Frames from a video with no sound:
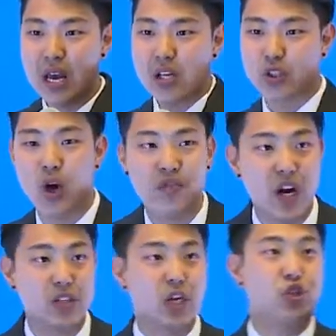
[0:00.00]
So if
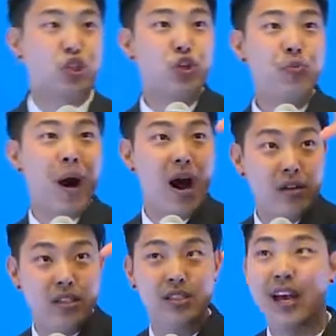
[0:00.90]
there's a
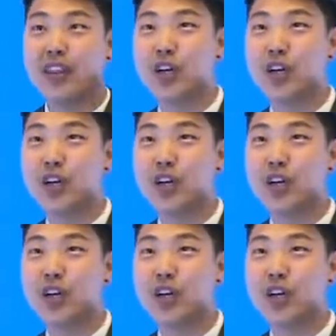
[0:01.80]
Bucks and